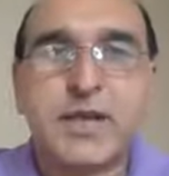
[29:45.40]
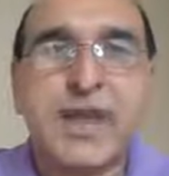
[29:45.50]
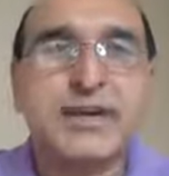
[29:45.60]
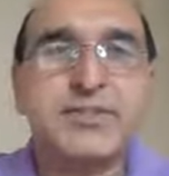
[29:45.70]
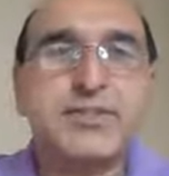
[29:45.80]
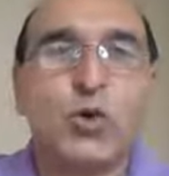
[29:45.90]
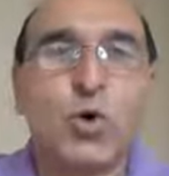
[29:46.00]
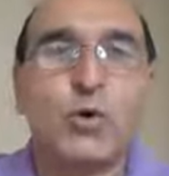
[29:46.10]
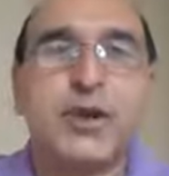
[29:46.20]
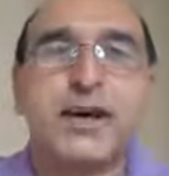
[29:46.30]
And
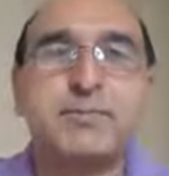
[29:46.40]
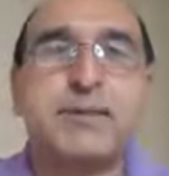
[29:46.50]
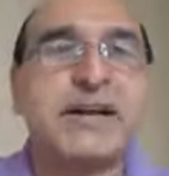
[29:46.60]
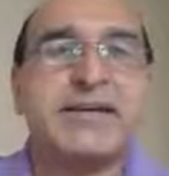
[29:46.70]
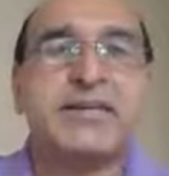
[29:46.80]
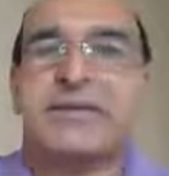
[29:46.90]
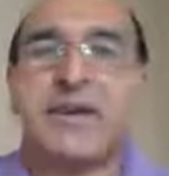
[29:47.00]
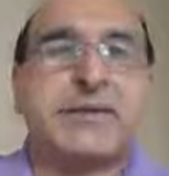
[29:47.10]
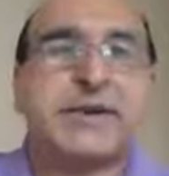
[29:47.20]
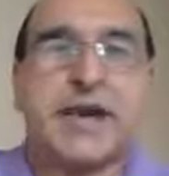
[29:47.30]
soul or spirit
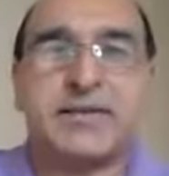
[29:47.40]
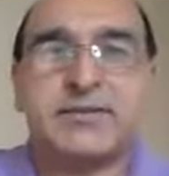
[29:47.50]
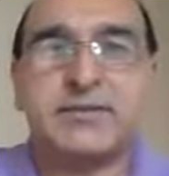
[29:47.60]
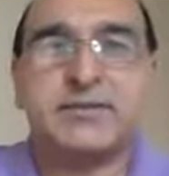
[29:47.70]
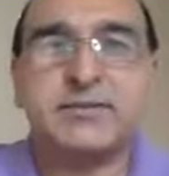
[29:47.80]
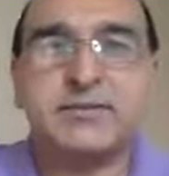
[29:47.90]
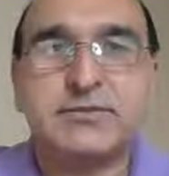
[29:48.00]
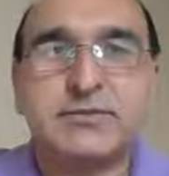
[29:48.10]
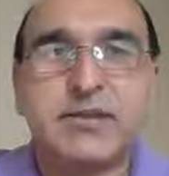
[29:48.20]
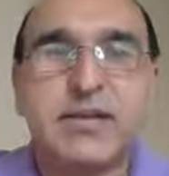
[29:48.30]
never dies.
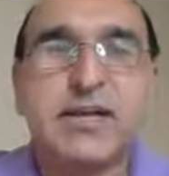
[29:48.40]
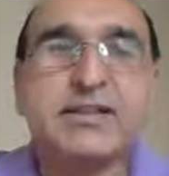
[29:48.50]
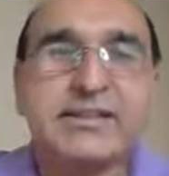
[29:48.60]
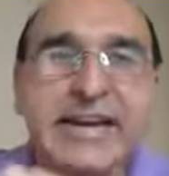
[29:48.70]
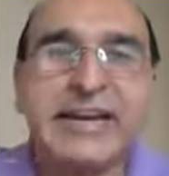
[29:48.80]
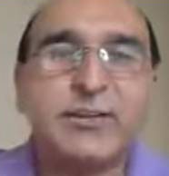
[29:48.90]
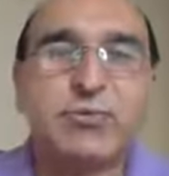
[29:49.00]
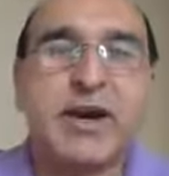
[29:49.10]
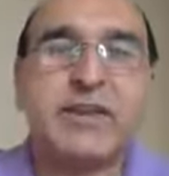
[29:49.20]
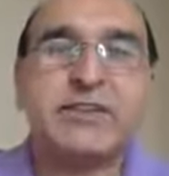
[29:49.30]
That's
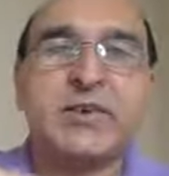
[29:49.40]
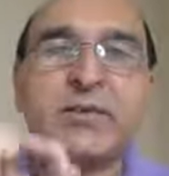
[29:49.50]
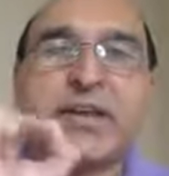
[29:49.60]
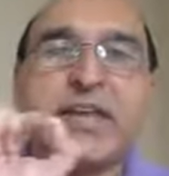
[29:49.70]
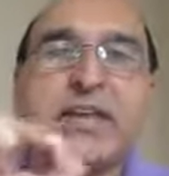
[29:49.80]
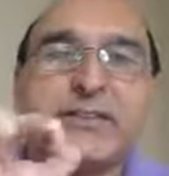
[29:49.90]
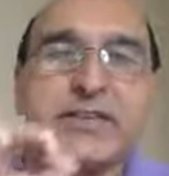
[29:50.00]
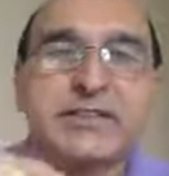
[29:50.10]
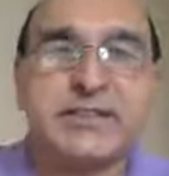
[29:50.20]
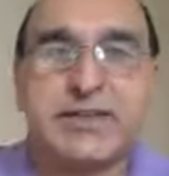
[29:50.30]
why the word ever
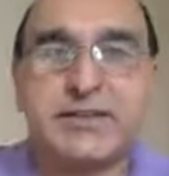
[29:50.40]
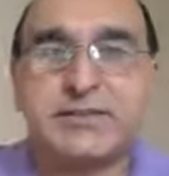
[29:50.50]
is there.